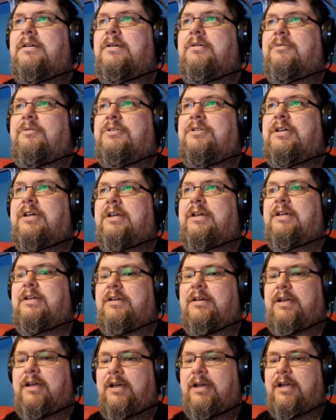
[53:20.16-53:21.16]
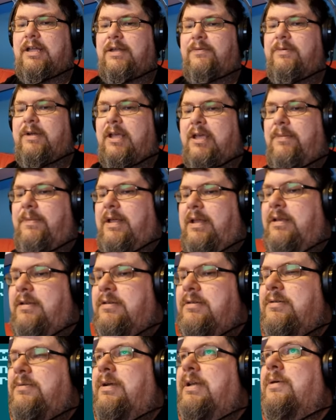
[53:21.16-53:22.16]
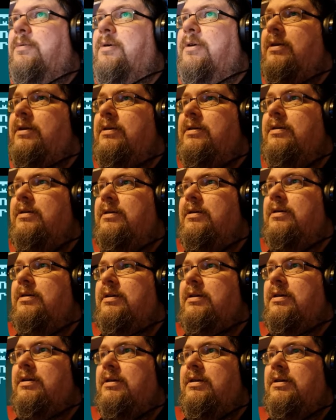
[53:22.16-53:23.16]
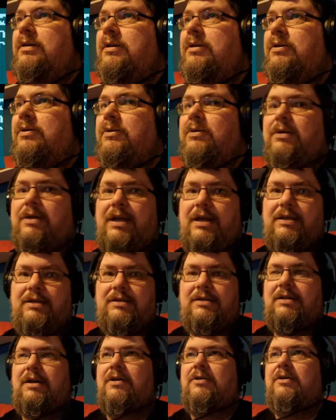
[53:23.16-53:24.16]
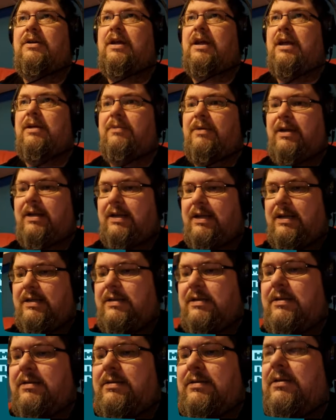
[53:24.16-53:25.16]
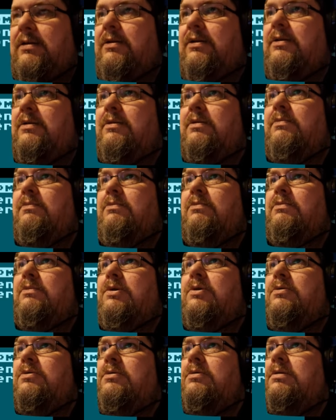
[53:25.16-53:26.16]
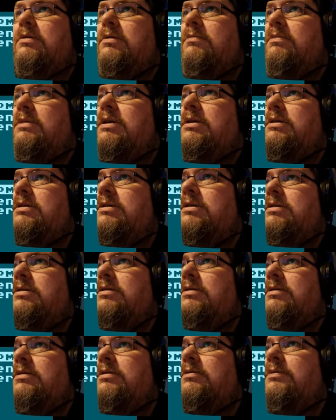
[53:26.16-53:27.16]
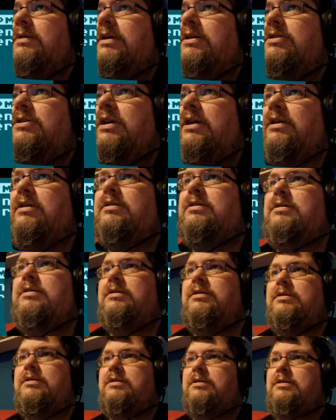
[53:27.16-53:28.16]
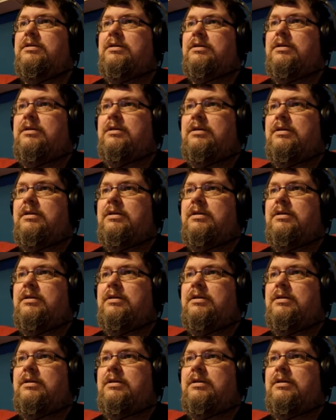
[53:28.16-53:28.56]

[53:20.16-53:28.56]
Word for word: which I, I highly recommend to anyone who gets stuck on a game like this. So Moonmist UHS.